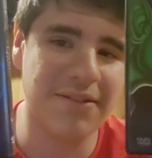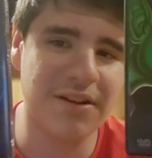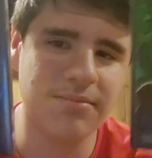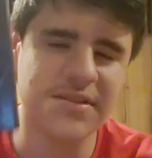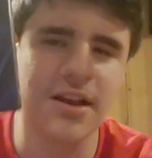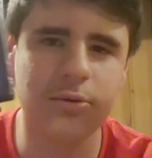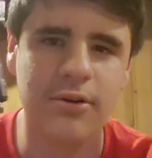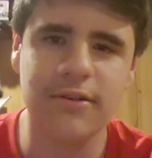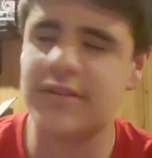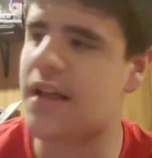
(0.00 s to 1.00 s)
the Venom
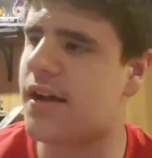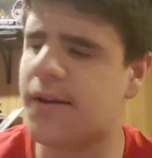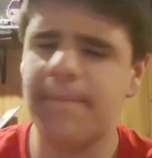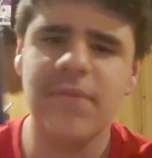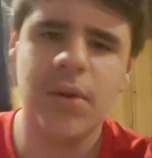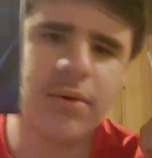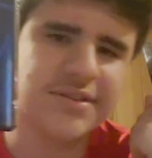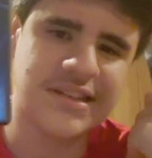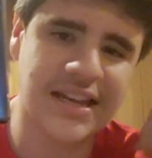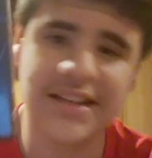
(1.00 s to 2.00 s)
Saga.
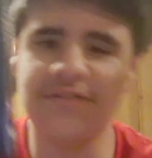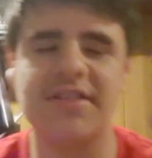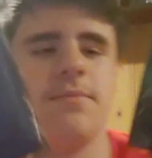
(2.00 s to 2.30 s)
Once again, gifted